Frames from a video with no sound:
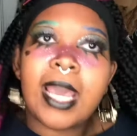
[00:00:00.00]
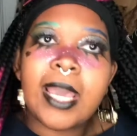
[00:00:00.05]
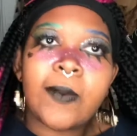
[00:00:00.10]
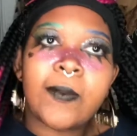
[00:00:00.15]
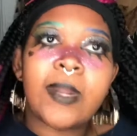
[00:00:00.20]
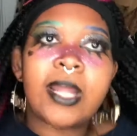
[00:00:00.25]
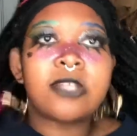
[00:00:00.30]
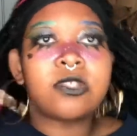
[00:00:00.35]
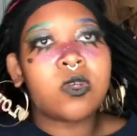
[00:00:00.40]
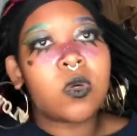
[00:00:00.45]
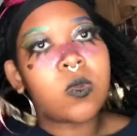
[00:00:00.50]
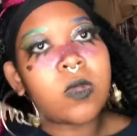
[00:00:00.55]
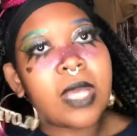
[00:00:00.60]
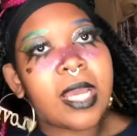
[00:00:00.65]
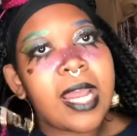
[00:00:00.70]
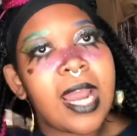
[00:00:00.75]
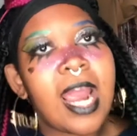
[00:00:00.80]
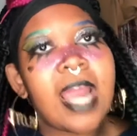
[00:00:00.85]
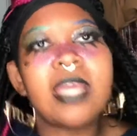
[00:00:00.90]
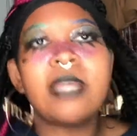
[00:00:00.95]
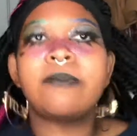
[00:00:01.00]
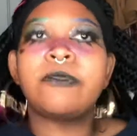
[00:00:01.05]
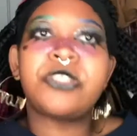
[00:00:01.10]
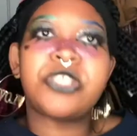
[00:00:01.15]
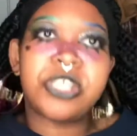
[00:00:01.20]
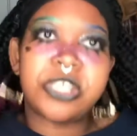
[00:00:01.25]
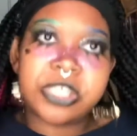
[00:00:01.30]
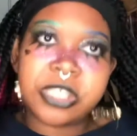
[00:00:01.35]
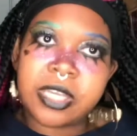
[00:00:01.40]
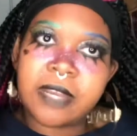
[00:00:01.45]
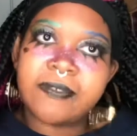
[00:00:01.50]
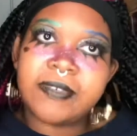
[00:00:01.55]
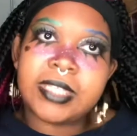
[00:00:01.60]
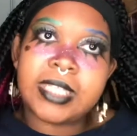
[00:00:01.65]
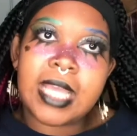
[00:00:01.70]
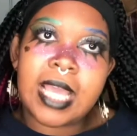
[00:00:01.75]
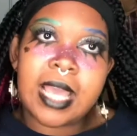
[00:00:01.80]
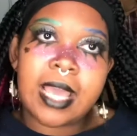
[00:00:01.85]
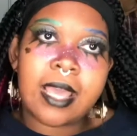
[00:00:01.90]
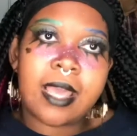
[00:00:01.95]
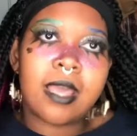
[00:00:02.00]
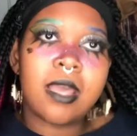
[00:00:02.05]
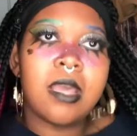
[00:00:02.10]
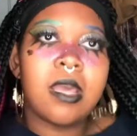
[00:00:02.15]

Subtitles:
what I don't like. I am changing every day.